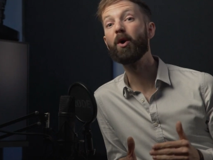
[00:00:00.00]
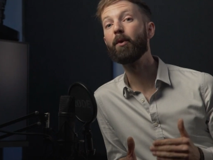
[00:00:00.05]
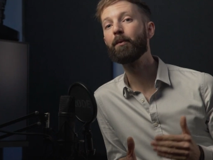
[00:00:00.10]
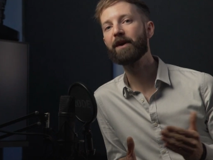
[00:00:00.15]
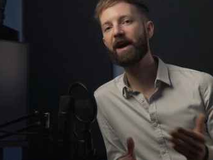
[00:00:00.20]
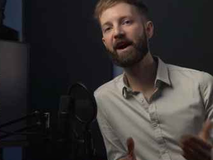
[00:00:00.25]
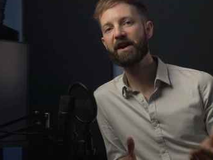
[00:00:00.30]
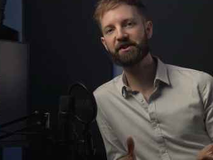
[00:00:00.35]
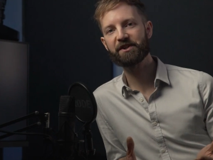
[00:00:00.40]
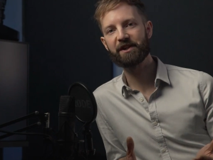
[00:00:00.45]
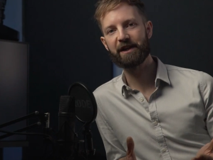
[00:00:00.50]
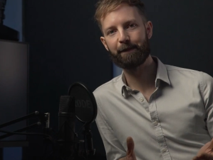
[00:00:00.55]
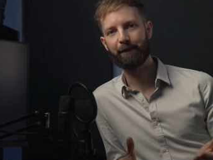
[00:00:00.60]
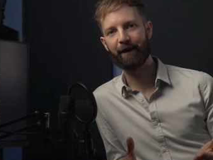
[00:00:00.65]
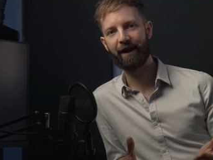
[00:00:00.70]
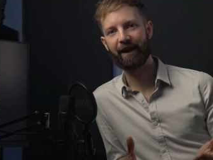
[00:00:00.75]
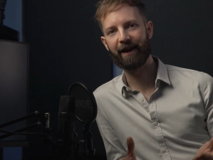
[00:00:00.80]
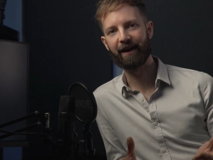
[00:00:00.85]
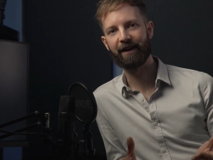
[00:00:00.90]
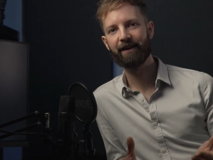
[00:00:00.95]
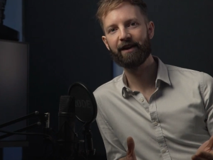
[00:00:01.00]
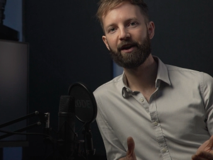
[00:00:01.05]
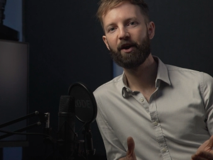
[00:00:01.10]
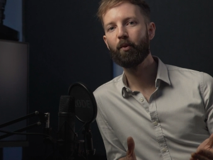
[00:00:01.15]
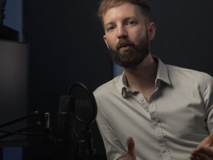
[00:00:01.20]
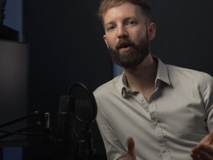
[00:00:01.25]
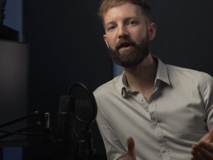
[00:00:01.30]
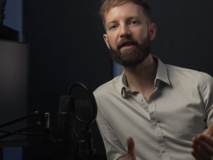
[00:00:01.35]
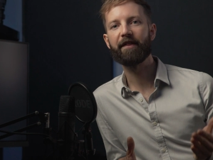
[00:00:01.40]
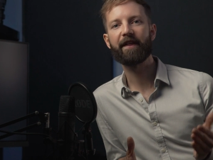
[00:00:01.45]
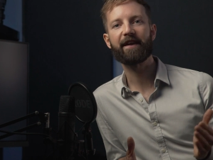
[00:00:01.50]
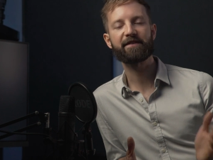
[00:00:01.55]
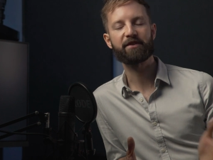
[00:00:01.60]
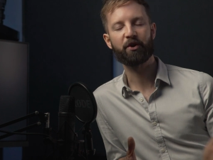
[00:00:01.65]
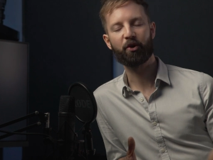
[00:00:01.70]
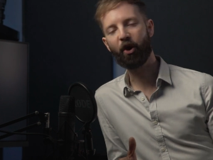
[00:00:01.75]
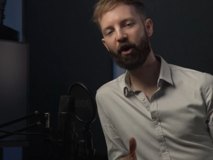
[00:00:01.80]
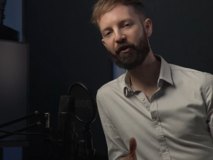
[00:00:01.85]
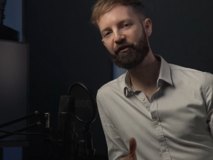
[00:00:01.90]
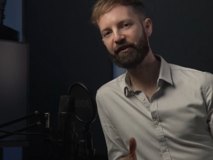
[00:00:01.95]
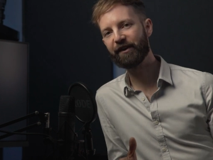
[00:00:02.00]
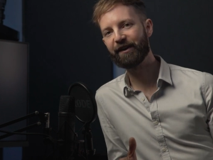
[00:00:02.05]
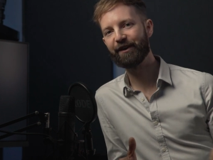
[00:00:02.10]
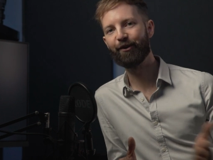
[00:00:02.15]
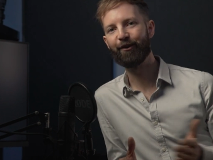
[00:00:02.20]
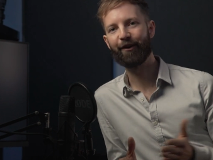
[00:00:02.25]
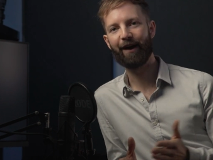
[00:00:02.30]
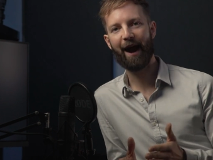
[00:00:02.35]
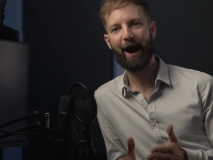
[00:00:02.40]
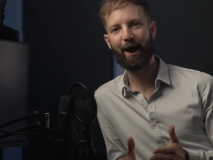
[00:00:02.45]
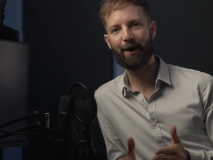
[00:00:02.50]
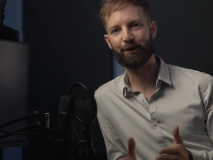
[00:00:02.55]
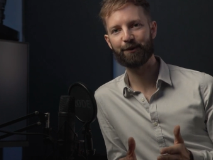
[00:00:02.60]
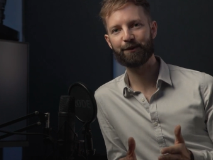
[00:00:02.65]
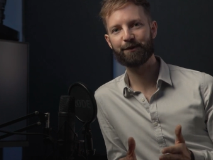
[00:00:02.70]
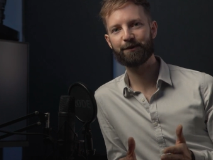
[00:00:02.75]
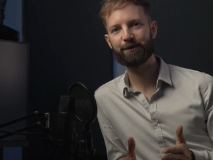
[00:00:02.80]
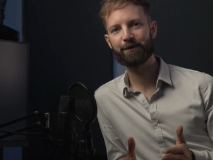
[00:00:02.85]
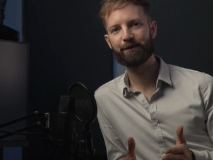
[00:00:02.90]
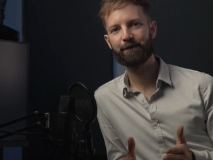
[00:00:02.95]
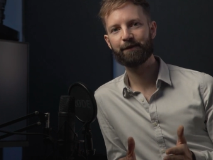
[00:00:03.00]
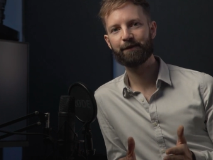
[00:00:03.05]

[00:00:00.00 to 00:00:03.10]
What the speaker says: what we actually pay, whether that's a coffee or a house.